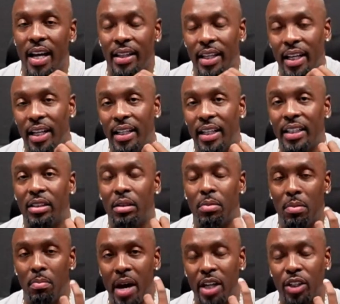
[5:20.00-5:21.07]
And then it needs to
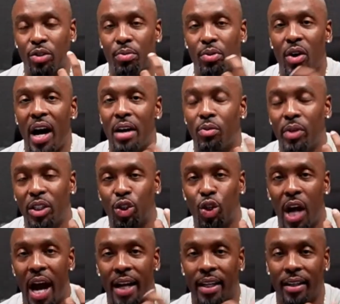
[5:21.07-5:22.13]
be measurable. How do we
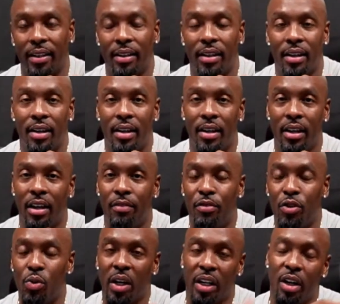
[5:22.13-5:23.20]
track it?
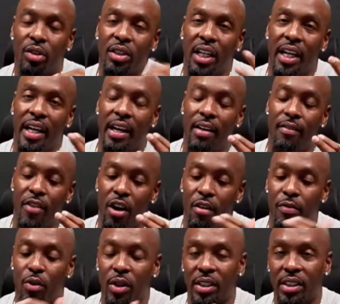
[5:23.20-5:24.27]
If you want to go to the
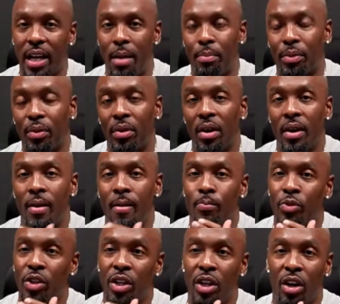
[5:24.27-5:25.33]
NFL, for example,
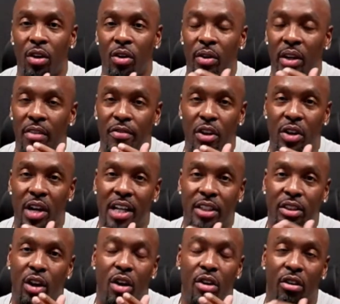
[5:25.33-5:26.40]
If you're
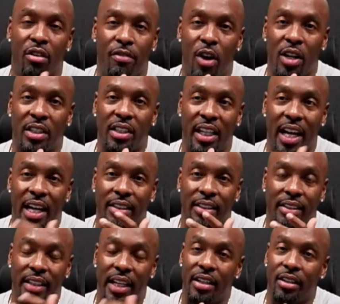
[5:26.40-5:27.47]
not starting on varsity as
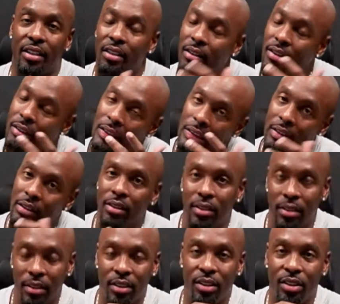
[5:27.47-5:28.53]
a senior,
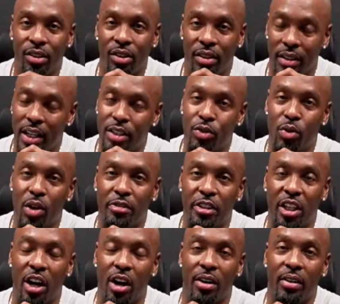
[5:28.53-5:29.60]
that's a rough
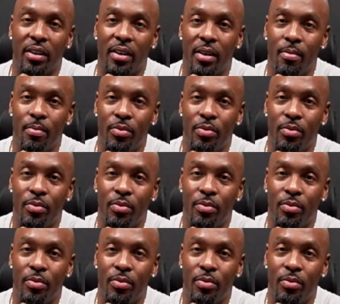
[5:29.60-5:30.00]
start.